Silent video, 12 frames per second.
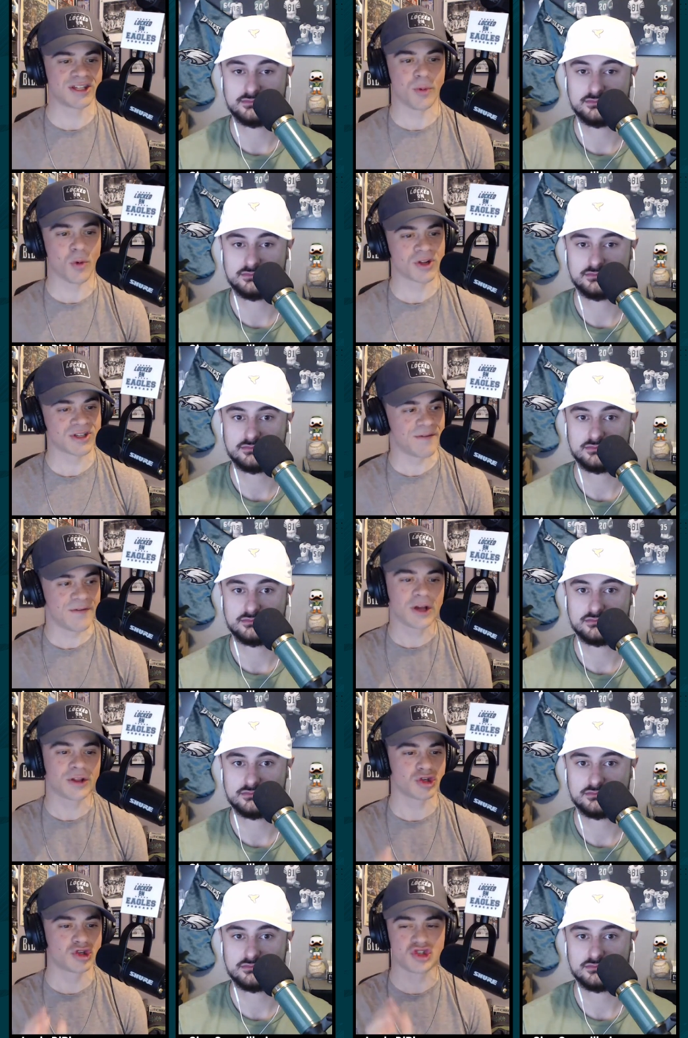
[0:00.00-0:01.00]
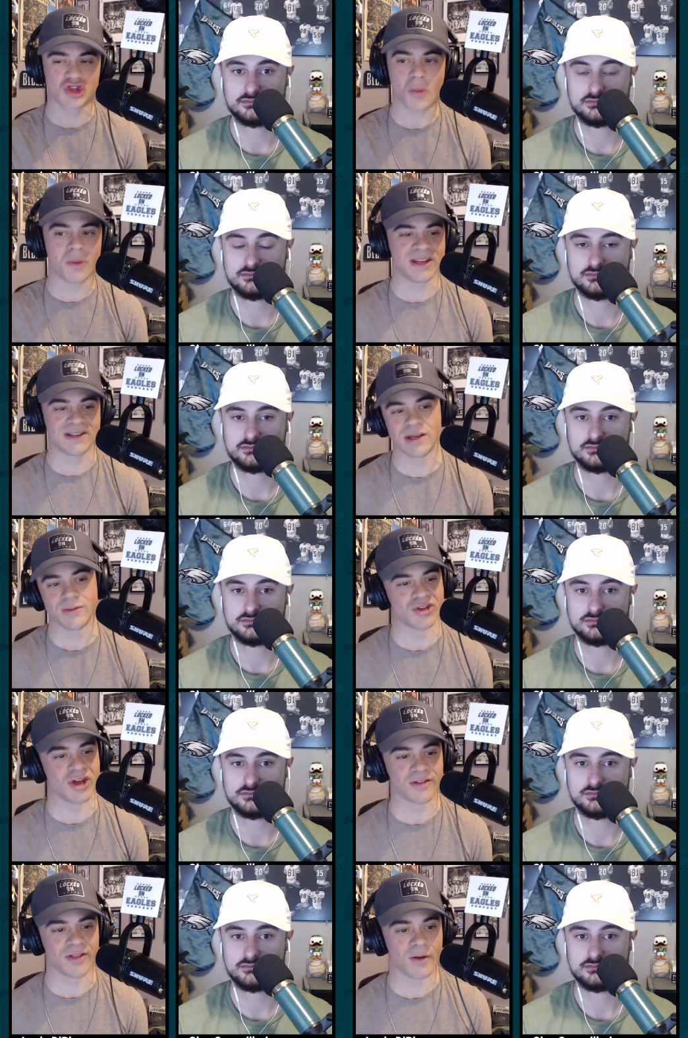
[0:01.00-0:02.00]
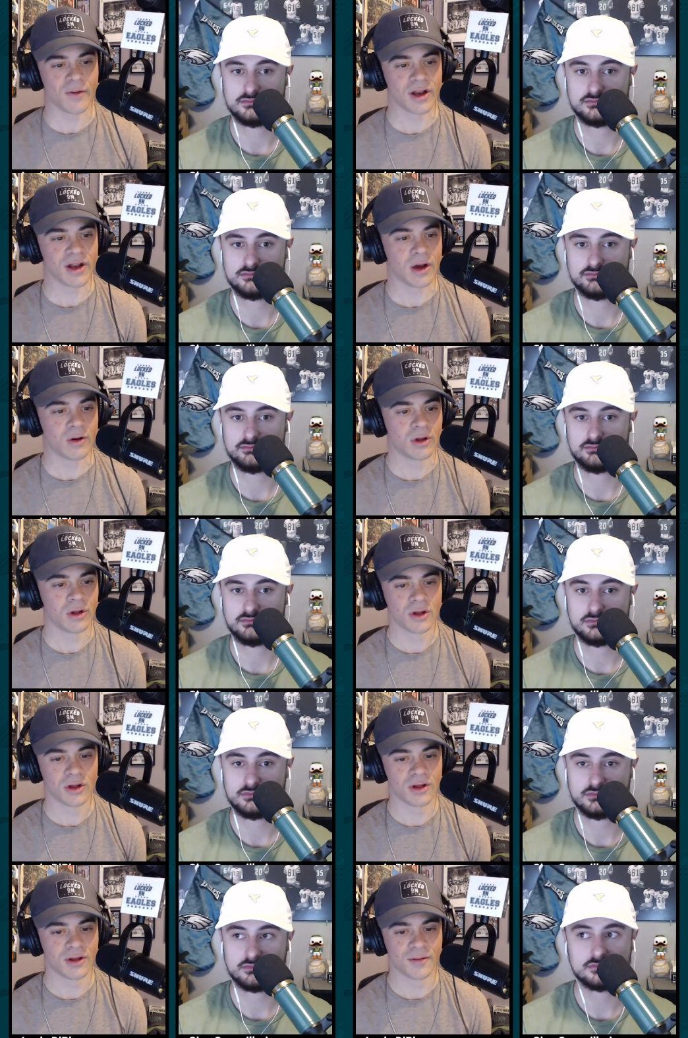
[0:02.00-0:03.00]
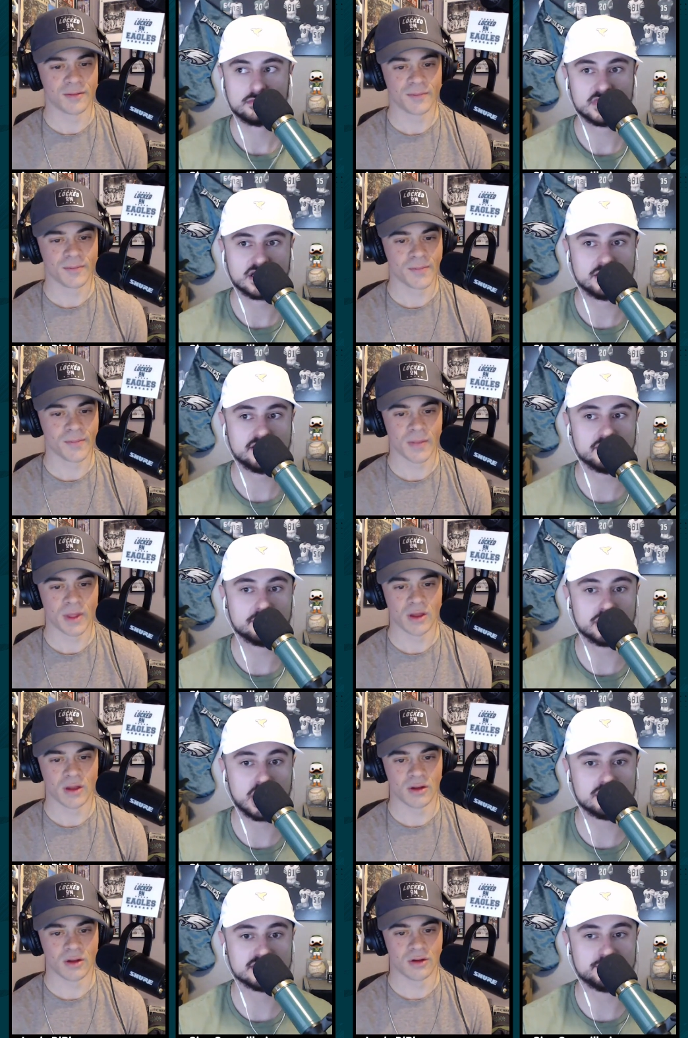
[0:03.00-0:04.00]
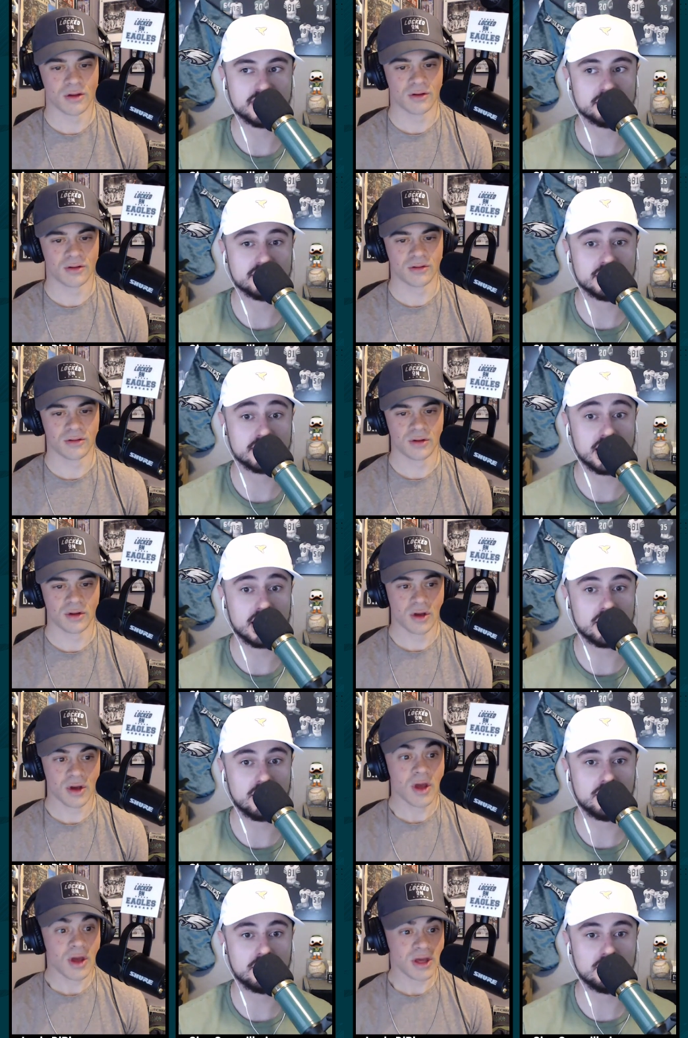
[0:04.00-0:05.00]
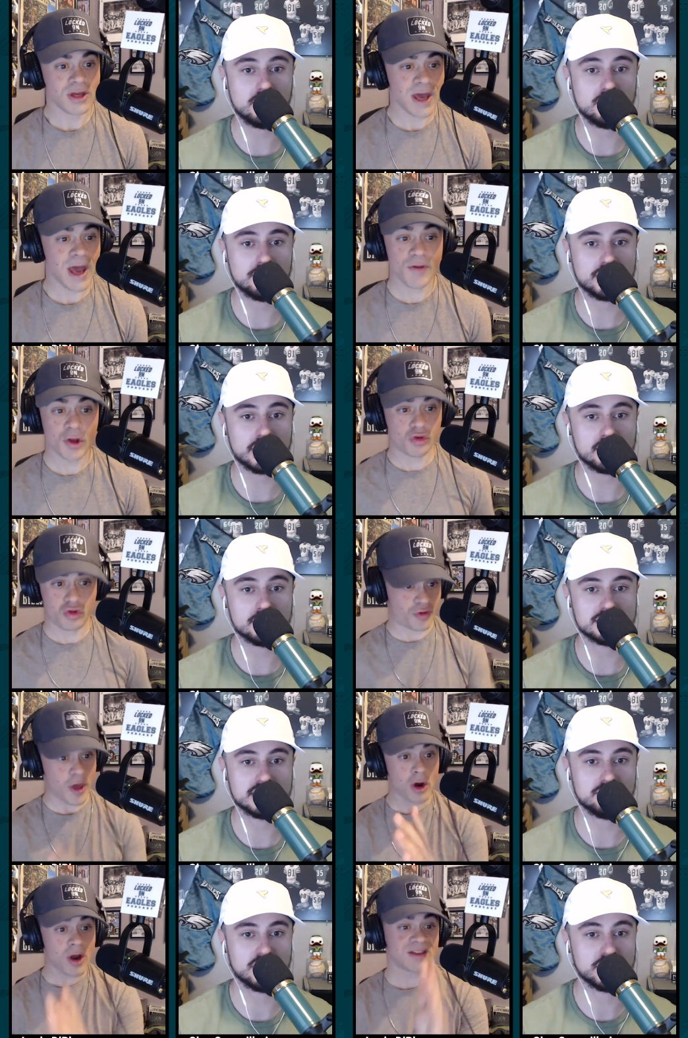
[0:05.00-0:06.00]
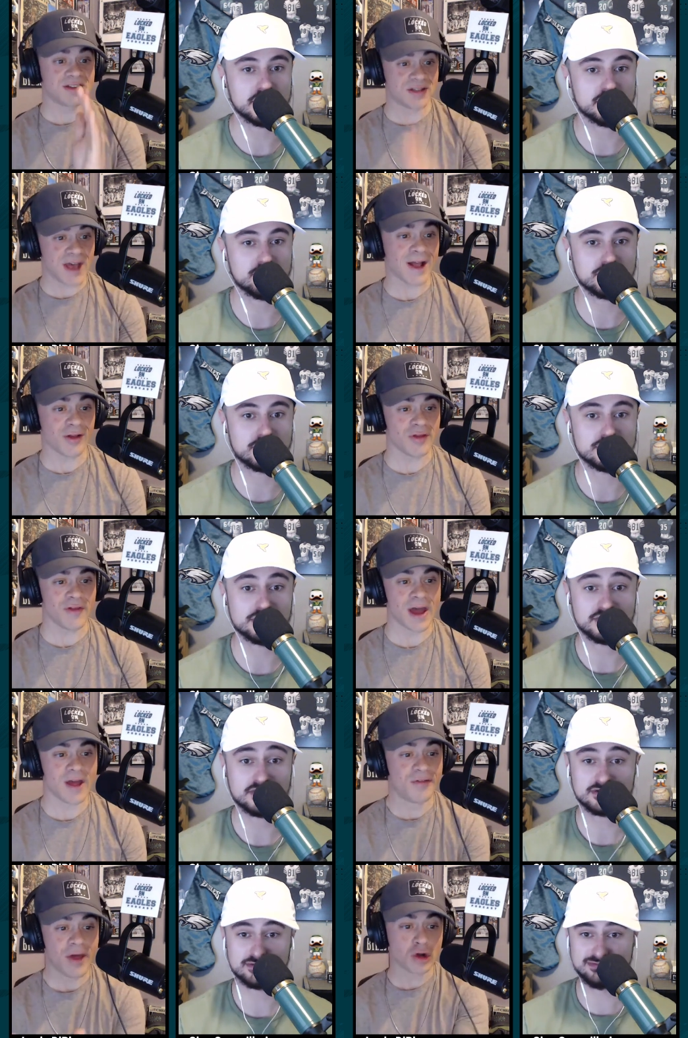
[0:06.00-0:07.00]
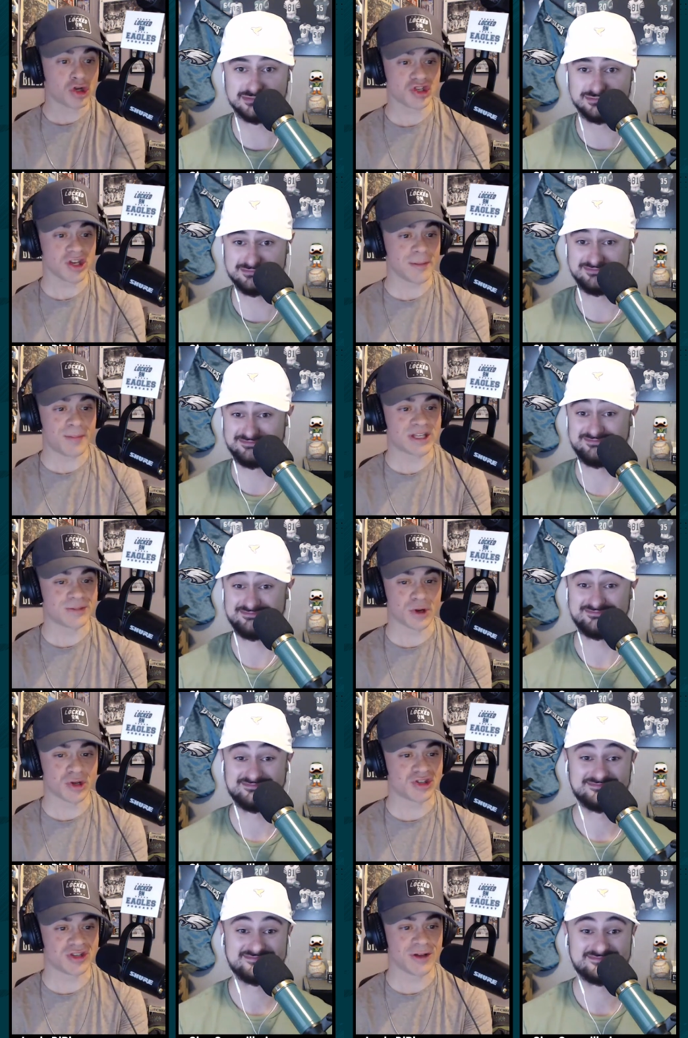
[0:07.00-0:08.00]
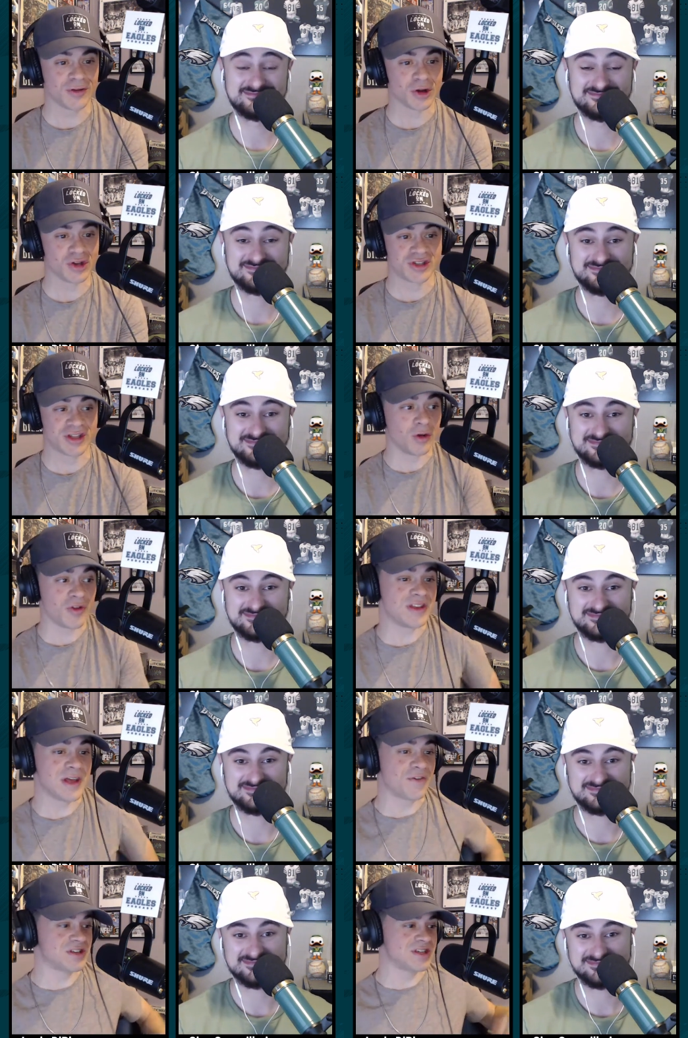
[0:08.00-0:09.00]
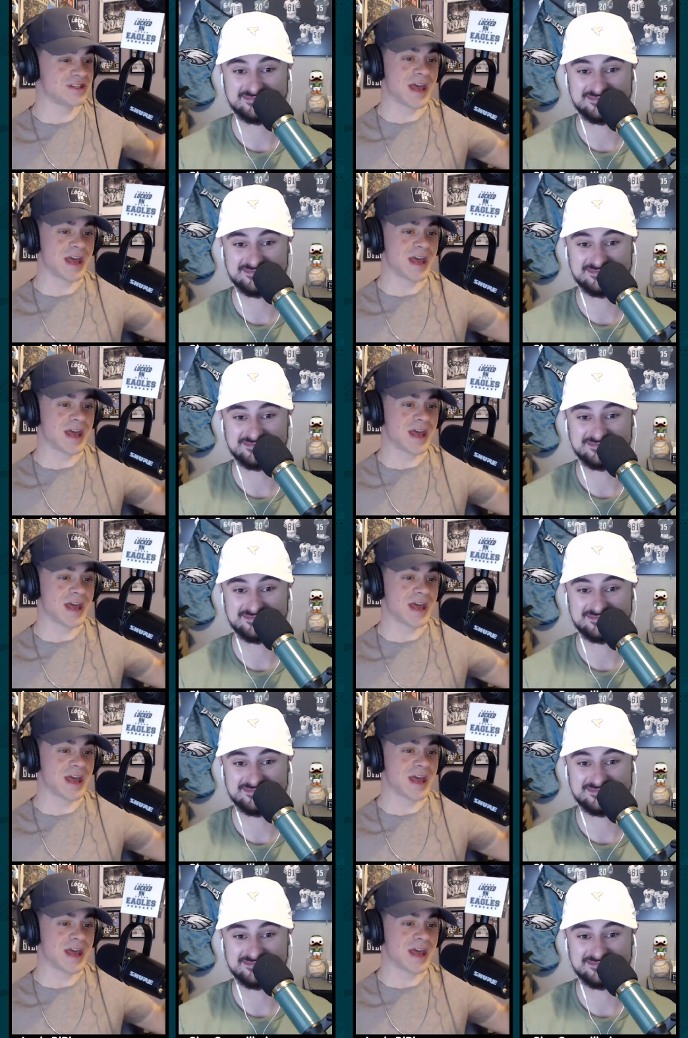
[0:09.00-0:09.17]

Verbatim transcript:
Speaker 1: sports. I feel like there's so many teams like that right now.
Speaker 2: The Cleveland Browns paid their guy all yeah, the, guaranteed money exactly in the world. That.
Speaker 1: They're just like the Pittsburgh Steelers. The only difference is